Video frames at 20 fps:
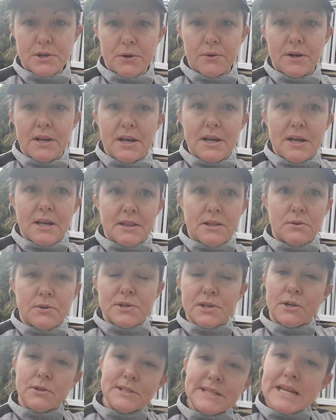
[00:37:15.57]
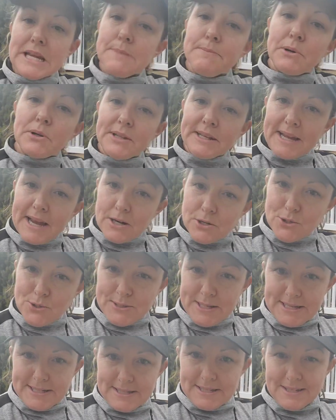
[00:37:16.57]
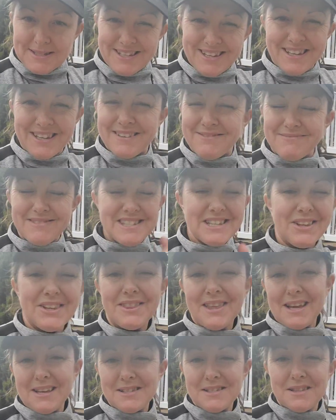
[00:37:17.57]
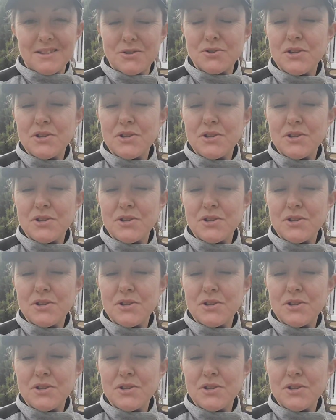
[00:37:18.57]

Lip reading: So those little team building exercises, silly things.